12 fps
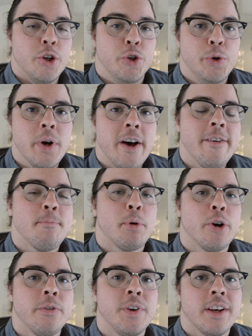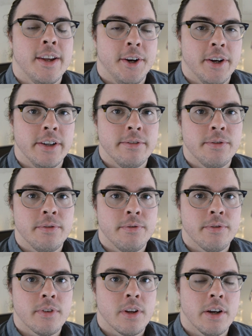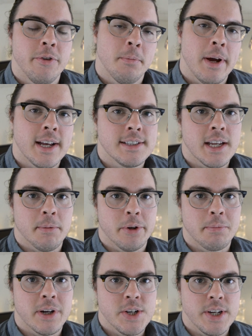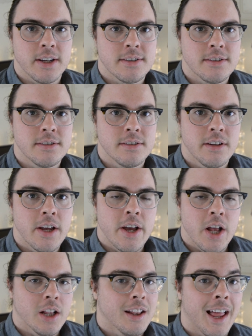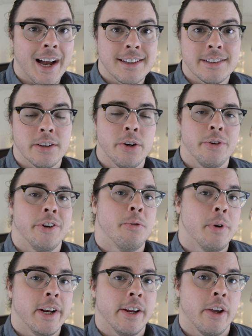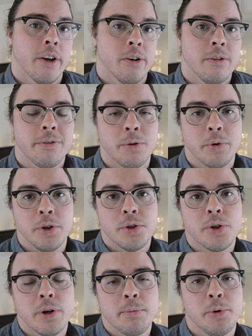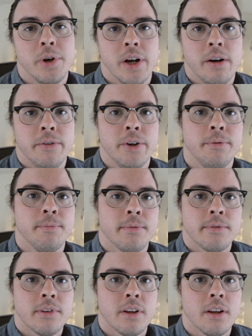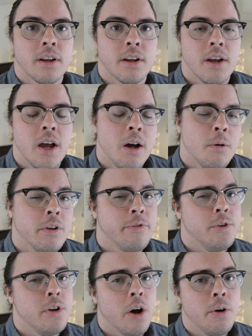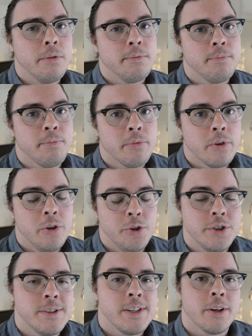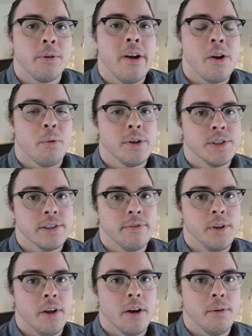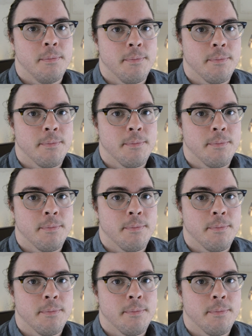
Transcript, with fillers: Do you have a perfect narrative of your past Tableau projects, locked and loaded and ready to go for when you show up to an interview? Well, if you don't, you should stick around and watch this video.